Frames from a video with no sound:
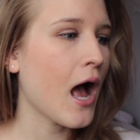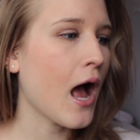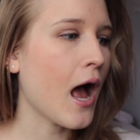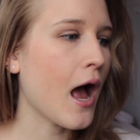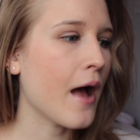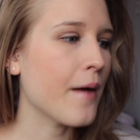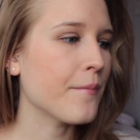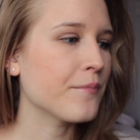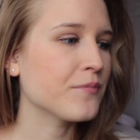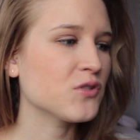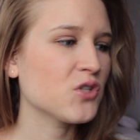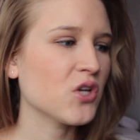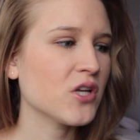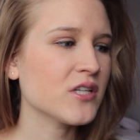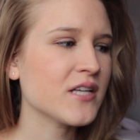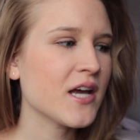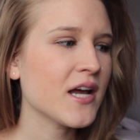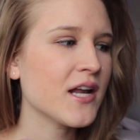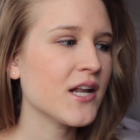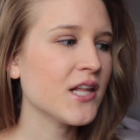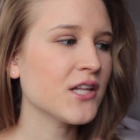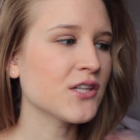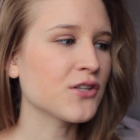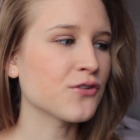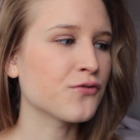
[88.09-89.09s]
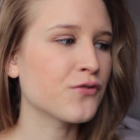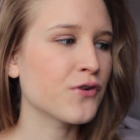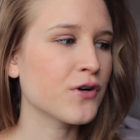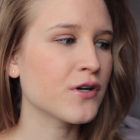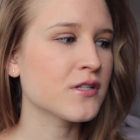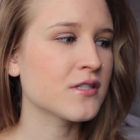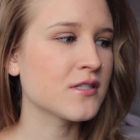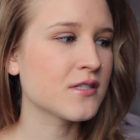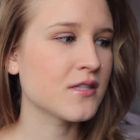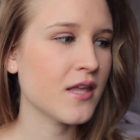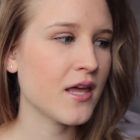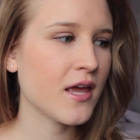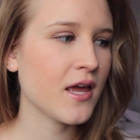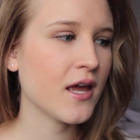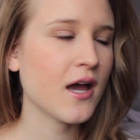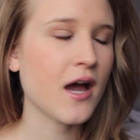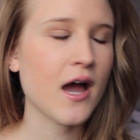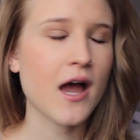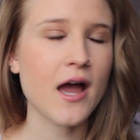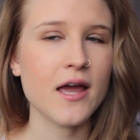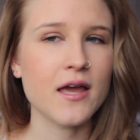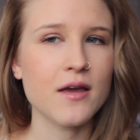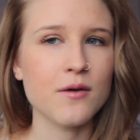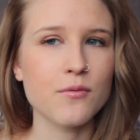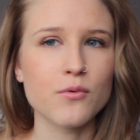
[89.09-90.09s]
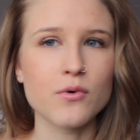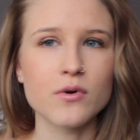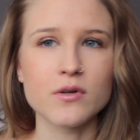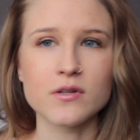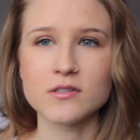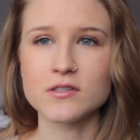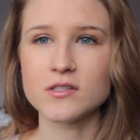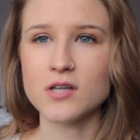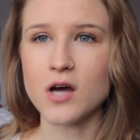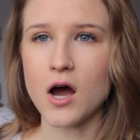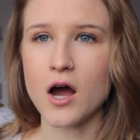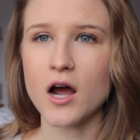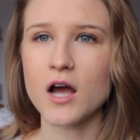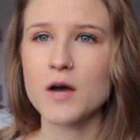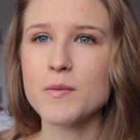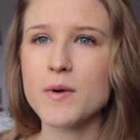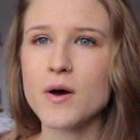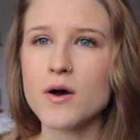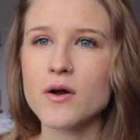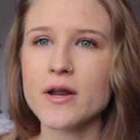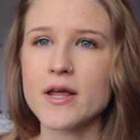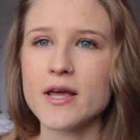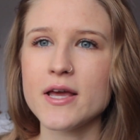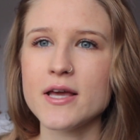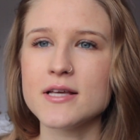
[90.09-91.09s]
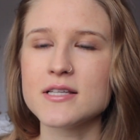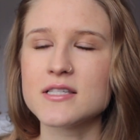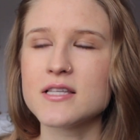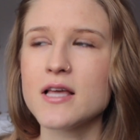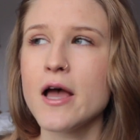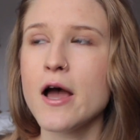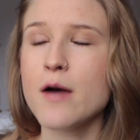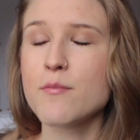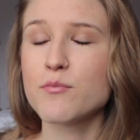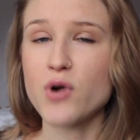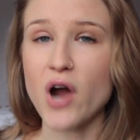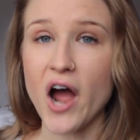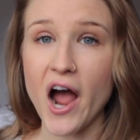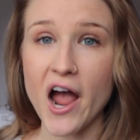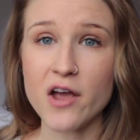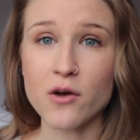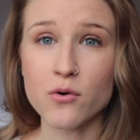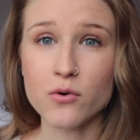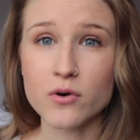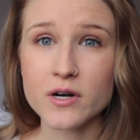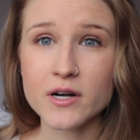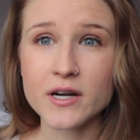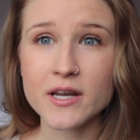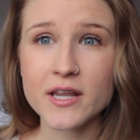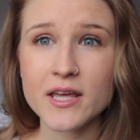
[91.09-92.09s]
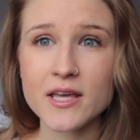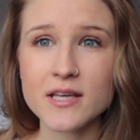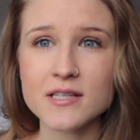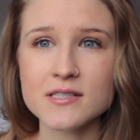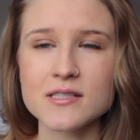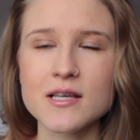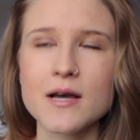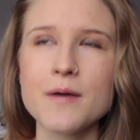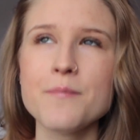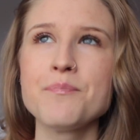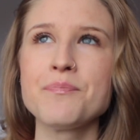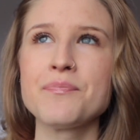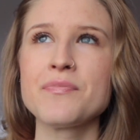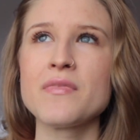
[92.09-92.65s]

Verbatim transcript: Um, so that's kind of like the first thing I will talk about is priorities.